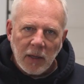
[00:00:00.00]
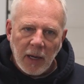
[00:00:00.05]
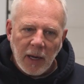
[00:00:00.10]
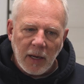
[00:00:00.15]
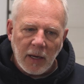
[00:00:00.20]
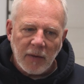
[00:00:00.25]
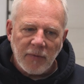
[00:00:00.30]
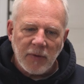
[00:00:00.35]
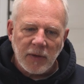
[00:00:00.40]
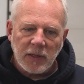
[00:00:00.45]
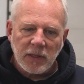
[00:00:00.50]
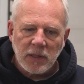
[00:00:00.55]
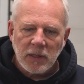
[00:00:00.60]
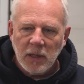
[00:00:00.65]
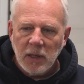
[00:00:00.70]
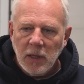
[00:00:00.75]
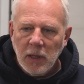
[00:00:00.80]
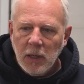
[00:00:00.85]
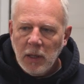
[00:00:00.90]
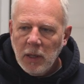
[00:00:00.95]
And
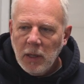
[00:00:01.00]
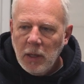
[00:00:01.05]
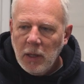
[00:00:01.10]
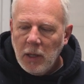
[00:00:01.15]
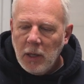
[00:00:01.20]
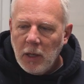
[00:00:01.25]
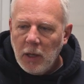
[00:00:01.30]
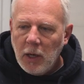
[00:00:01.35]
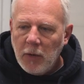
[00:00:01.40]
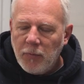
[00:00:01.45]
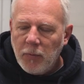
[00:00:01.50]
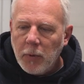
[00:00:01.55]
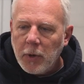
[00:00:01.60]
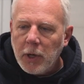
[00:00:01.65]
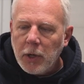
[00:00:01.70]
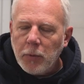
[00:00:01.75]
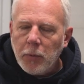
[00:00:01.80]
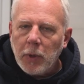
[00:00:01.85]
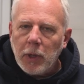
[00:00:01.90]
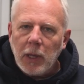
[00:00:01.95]
if we're
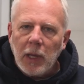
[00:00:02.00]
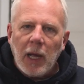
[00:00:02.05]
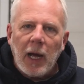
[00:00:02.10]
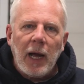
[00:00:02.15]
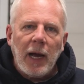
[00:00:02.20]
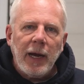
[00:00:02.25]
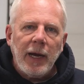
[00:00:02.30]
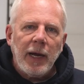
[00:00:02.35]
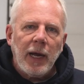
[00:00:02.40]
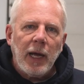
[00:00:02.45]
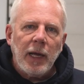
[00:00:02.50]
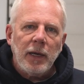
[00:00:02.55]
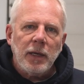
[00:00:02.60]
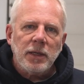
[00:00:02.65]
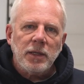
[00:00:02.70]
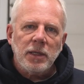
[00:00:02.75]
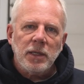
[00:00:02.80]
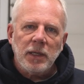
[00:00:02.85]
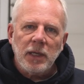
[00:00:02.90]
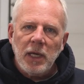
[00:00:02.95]
going to rely on
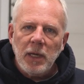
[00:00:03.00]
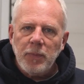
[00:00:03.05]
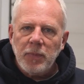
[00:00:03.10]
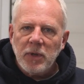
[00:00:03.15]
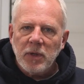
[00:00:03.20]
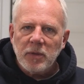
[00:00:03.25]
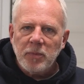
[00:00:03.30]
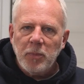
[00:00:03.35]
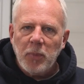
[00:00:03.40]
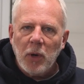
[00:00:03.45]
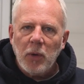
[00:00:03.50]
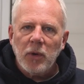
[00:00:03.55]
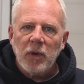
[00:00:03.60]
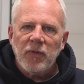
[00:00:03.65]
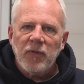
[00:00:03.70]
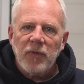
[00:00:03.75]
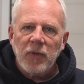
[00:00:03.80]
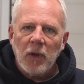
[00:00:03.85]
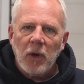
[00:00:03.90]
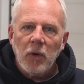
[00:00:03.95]
it to keep this boat
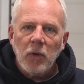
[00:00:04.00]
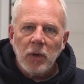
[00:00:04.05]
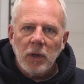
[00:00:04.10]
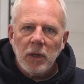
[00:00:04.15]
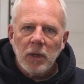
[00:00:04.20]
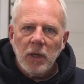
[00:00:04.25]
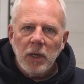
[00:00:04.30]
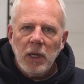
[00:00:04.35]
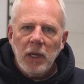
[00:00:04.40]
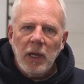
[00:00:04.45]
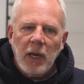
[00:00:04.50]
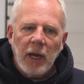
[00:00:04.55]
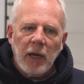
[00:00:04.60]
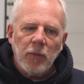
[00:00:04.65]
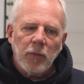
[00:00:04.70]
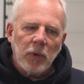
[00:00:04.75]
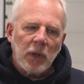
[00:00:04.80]
afloat and